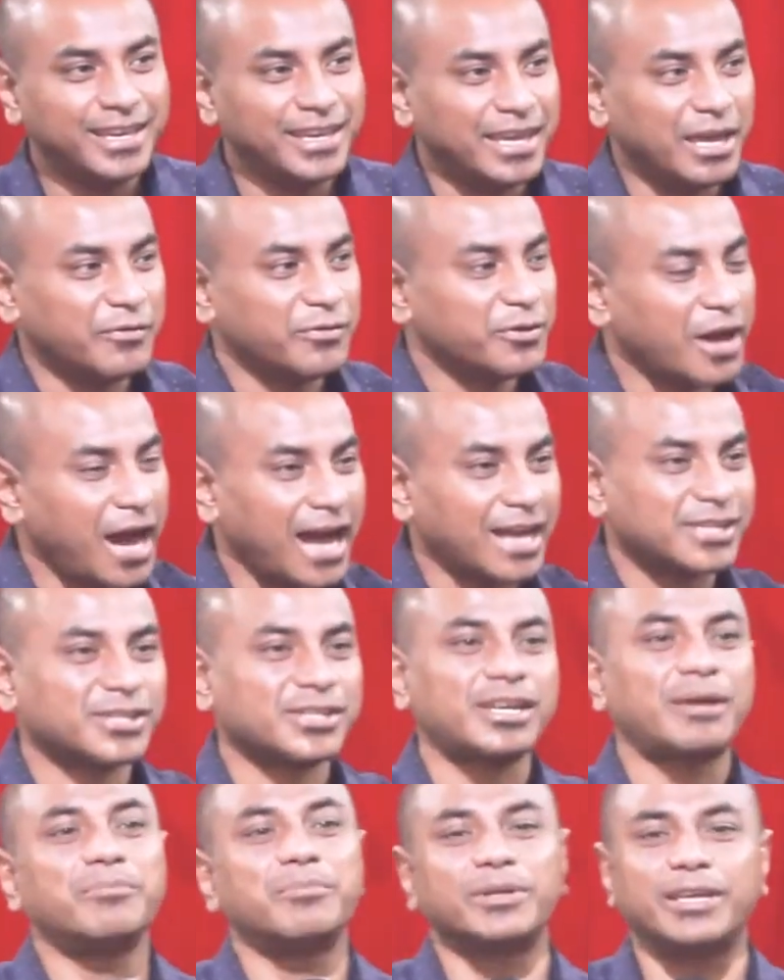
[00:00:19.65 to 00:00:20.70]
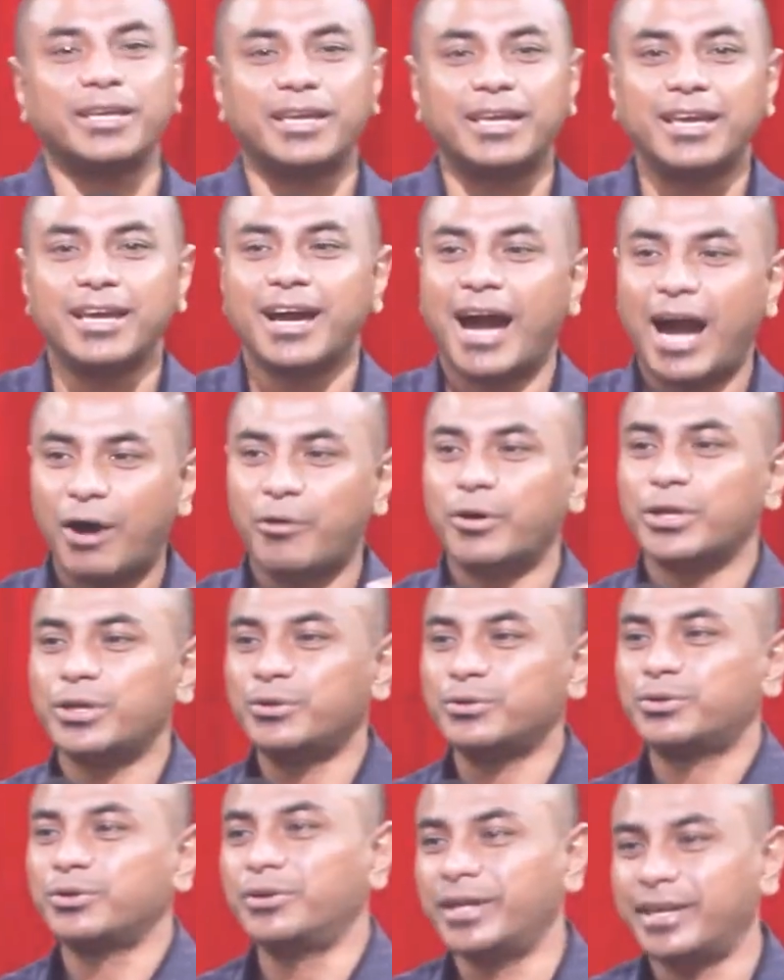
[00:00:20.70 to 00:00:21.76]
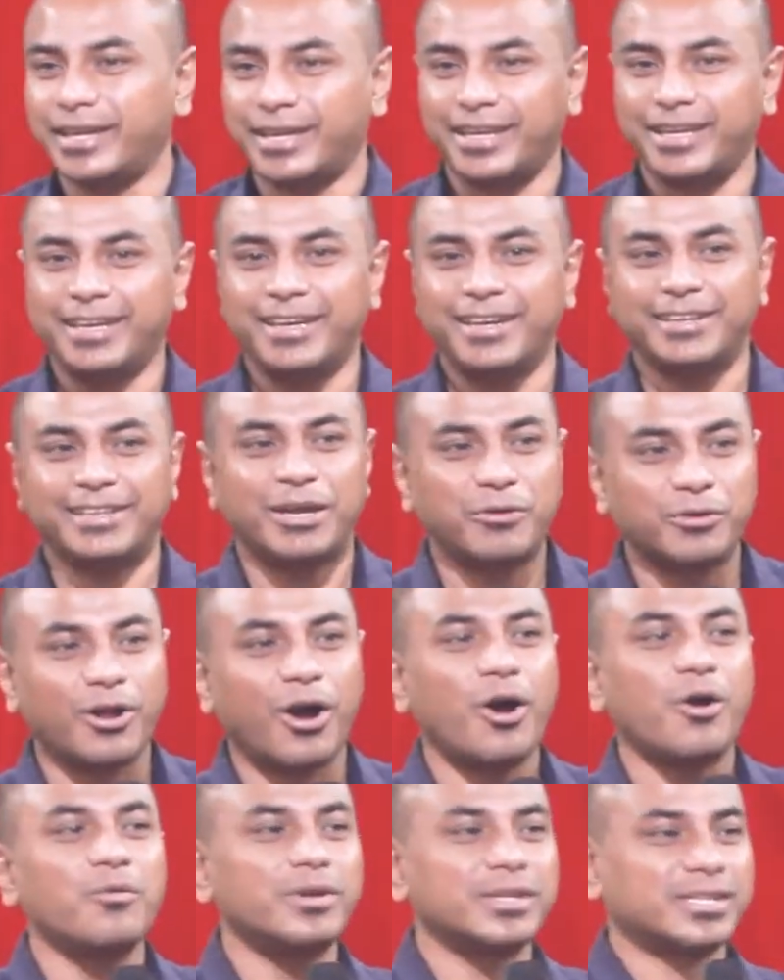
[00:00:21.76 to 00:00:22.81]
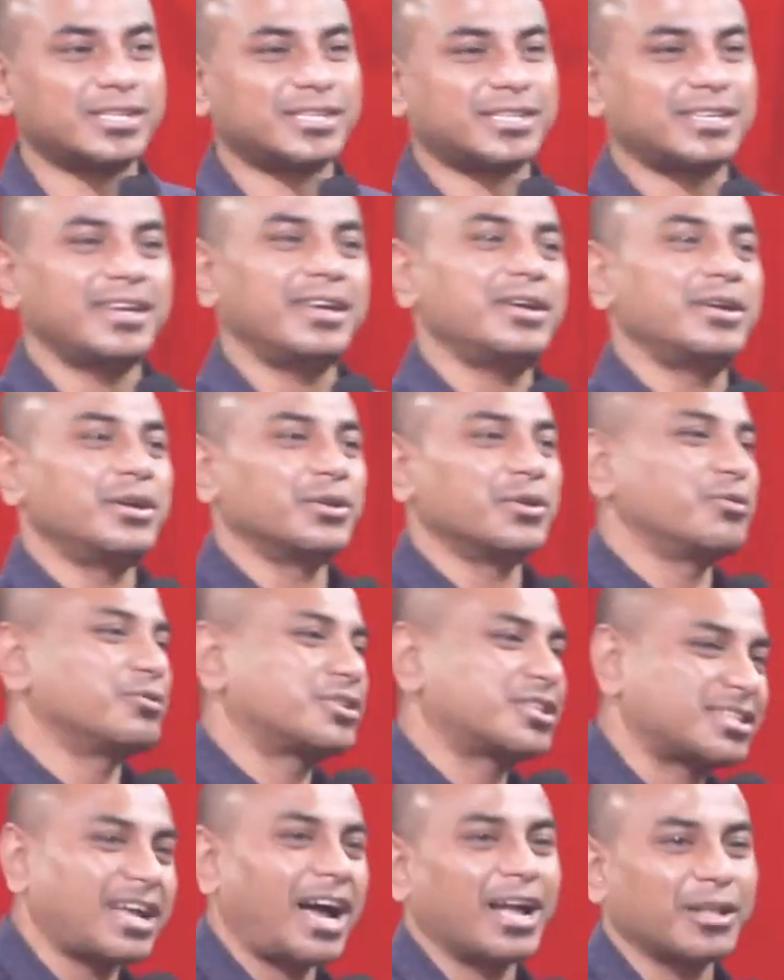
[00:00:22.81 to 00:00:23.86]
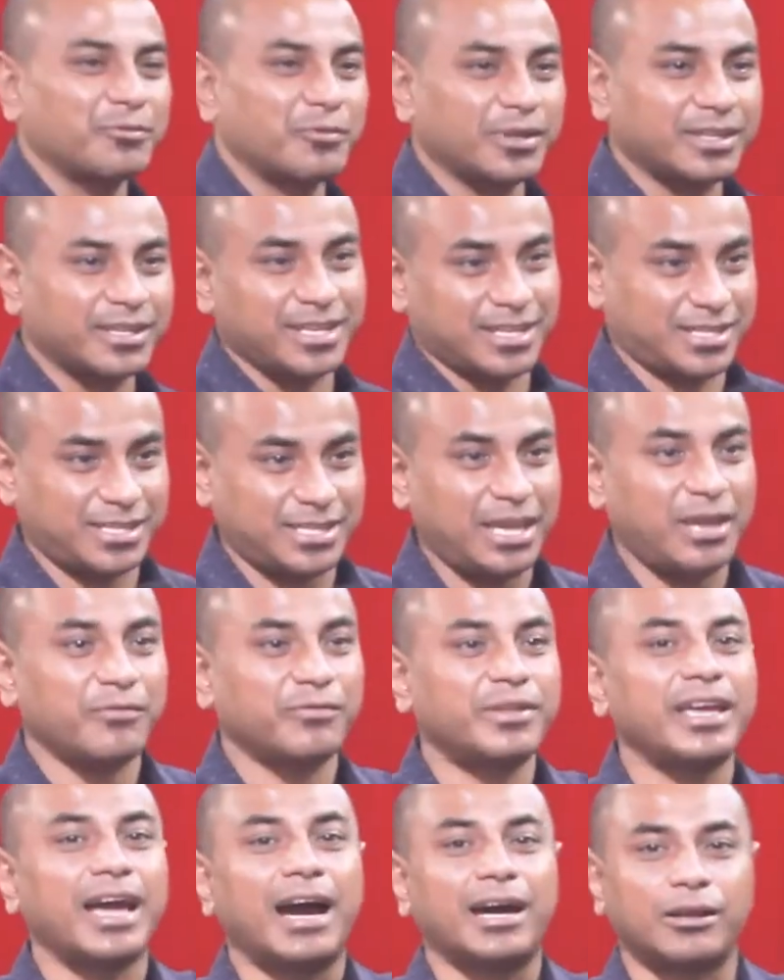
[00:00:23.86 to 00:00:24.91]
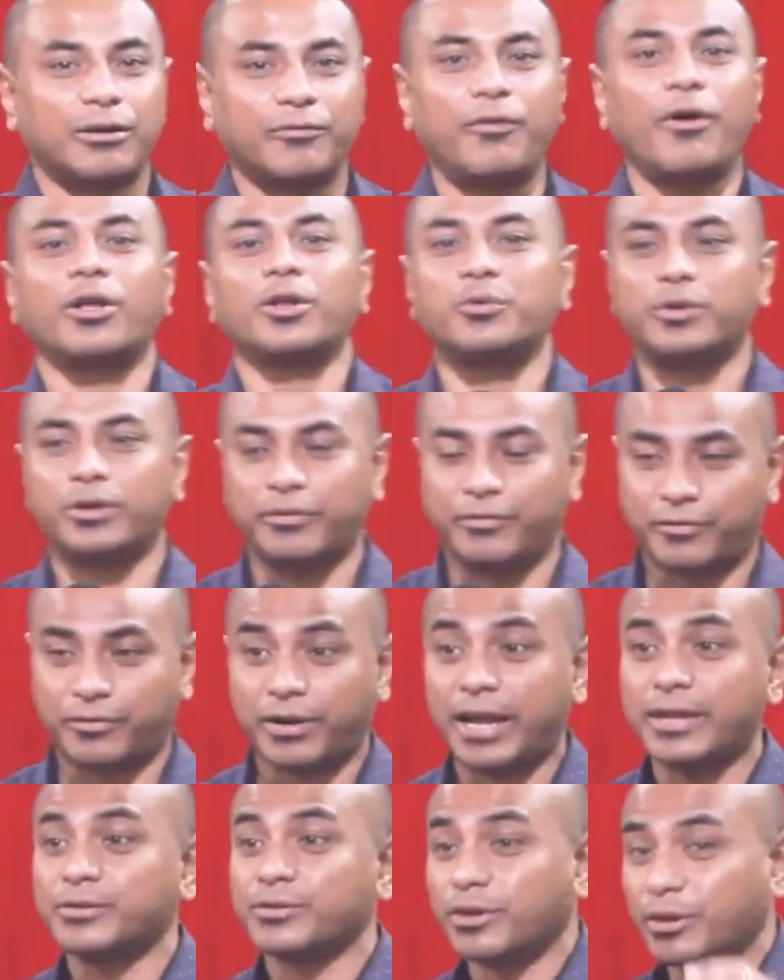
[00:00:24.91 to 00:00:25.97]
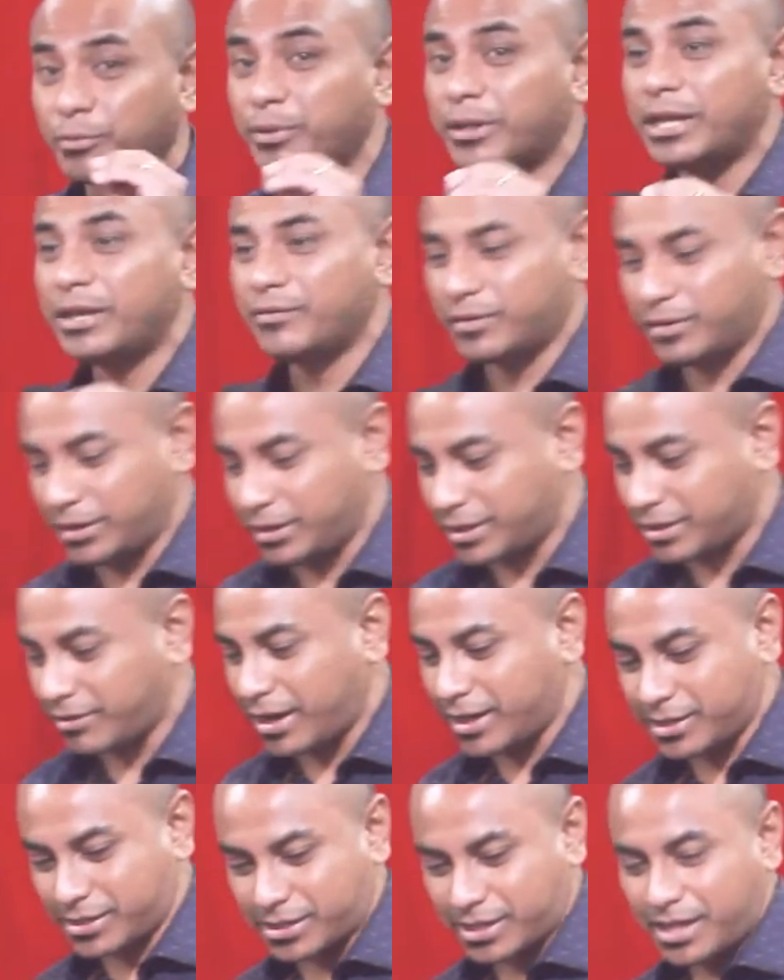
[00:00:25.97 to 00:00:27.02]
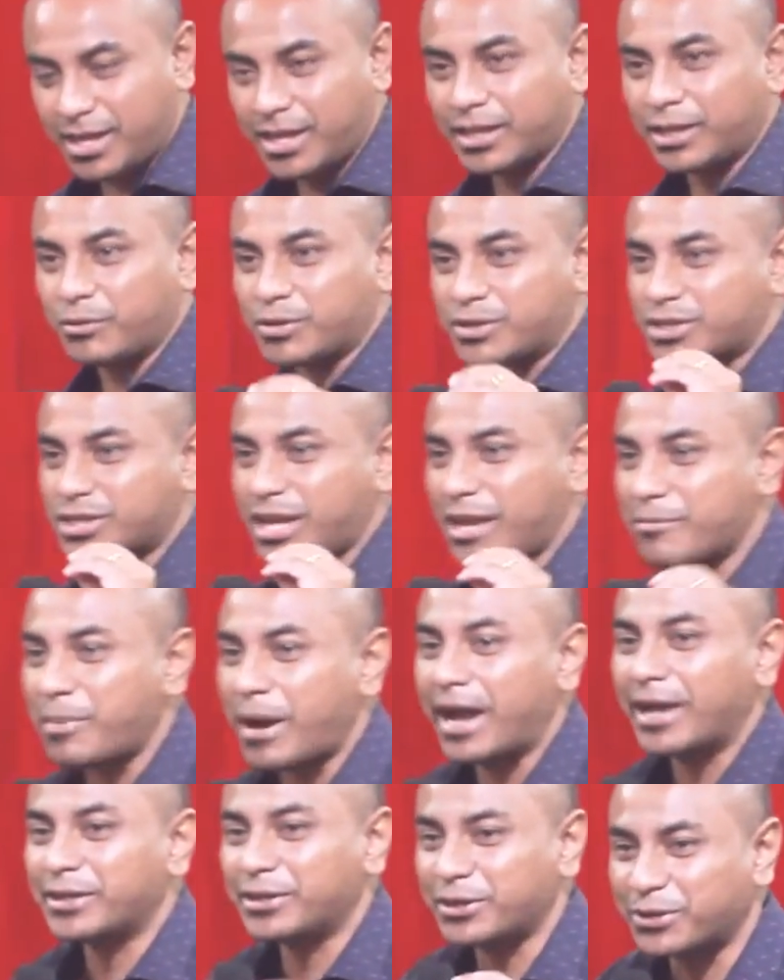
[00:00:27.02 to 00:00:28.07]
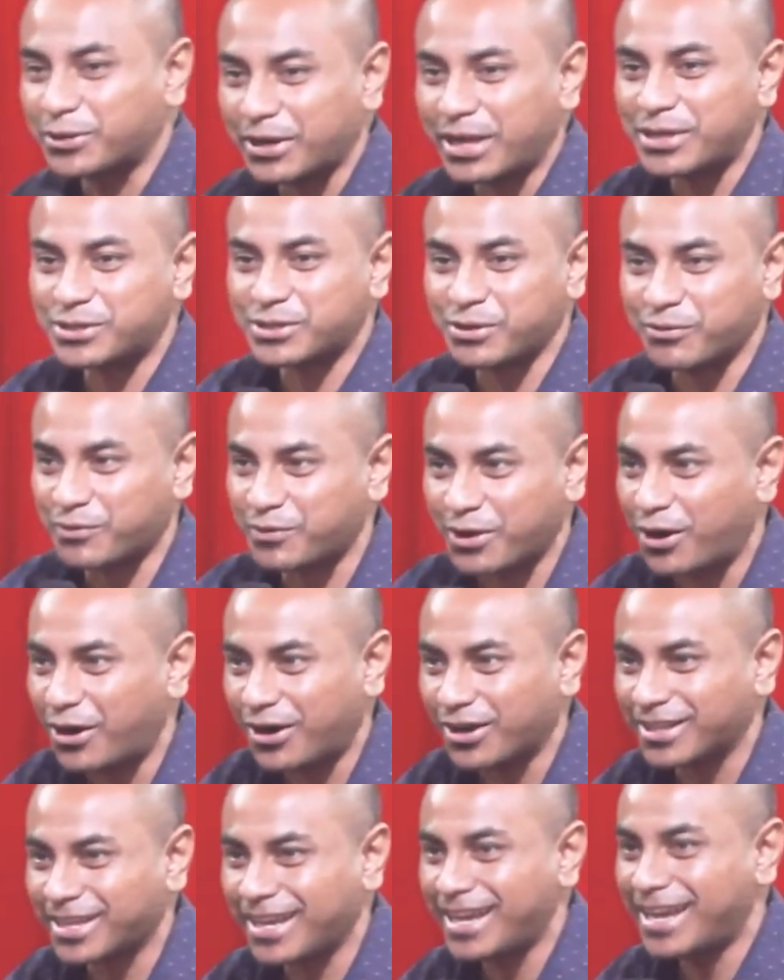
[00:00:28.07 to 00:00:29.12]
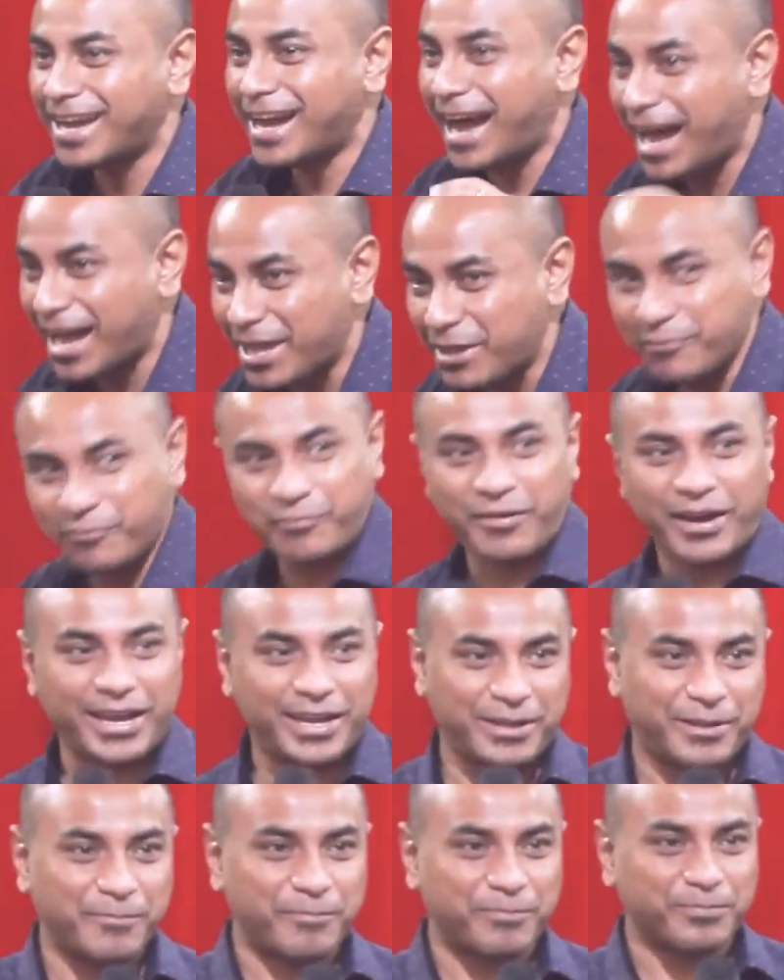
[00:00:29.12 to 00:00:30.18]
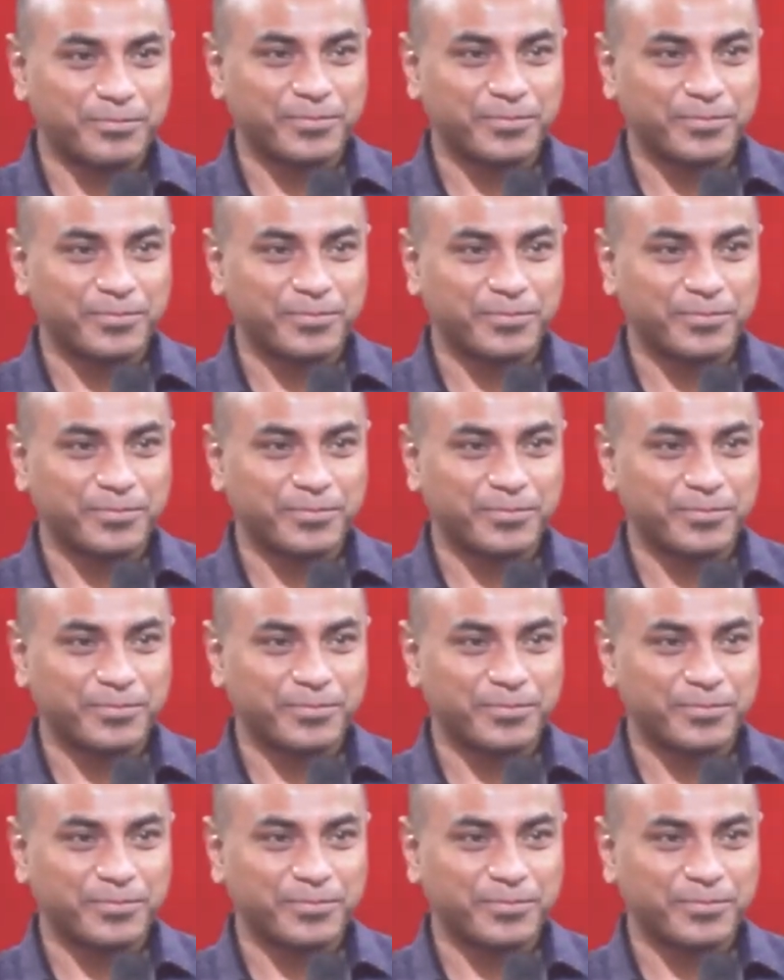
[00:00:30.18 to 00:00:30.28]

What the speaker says: If you ask somebody, how are you doing? They would always, you know, start with this. If they are a follower of Christ or a believer in Christ, they would say, by the grace of God, I am fine.